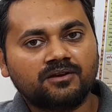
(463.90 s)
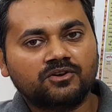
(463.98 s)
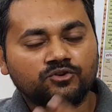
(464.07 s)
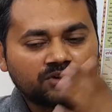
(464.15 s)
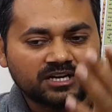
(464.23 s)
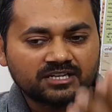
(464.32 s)

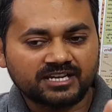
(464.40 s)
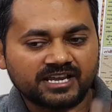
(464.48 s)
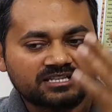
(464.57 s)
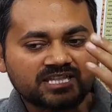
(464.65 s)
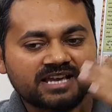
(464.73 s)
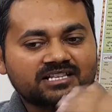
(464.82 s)
You can
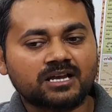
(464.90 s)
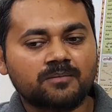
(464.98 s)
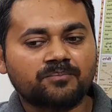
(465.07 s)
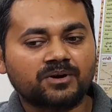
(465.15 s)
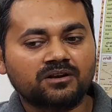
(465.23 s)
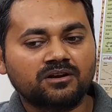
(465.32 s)
take the
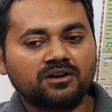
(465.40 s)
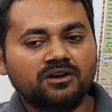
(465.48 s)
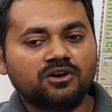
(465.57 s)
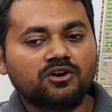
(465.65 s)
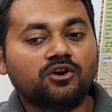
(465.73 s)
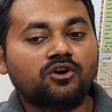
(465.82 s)
example
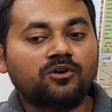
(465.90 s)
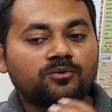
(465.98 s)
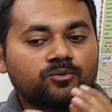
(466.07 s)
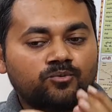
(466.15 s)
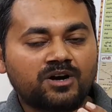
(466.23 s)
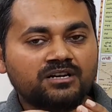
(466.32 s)

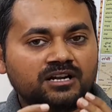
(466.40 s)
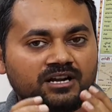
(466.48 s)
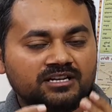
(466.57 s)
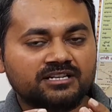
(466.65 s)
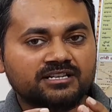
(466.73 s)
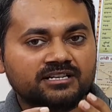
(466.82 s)
of
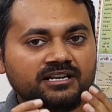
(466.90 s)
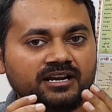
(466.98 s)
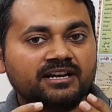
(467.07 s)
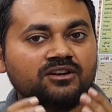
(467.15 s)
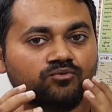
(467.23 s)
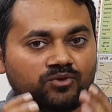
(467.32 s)

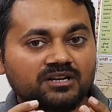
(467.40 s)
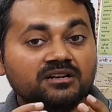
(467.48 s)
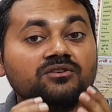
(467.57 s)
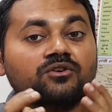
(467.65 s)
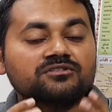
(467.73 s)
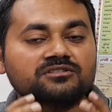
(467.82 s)

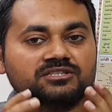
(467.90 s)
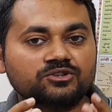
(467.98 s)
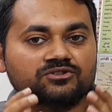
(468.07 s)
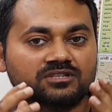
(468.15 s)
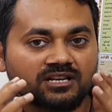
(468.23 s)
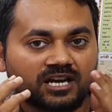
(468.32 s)
101
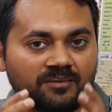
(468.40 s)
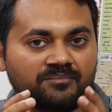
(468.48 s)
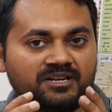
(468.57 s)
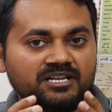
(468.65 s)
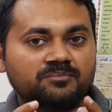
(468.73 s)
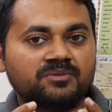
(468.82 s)
constitutional
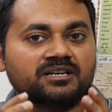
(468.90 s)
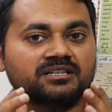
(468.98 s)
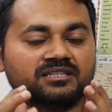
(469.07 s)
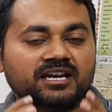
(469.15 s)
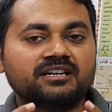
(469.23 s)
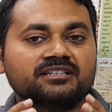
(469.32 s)

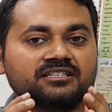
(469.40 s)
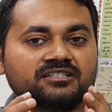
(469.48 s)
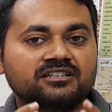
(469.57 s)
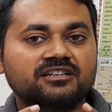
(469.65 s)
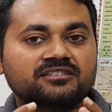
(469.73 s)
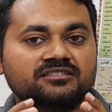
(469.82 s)
amendment that is
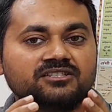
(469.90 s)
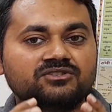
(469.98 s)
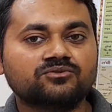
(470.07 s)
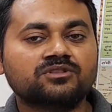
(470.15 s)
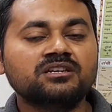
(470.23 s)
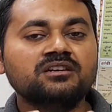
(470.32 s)
related
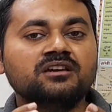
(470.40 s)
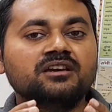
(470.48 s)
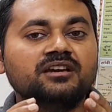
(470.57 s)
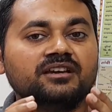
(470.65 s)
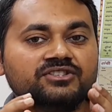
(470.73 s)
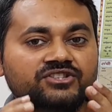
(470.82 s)
to the
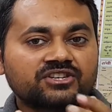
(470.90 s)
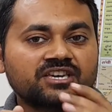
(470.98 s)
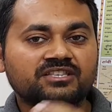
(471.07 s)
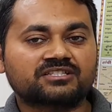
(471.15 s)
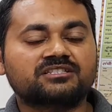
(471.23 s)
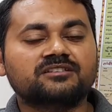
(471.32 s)

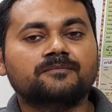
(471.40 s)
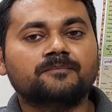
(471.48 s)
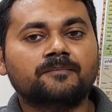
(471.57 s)
GST.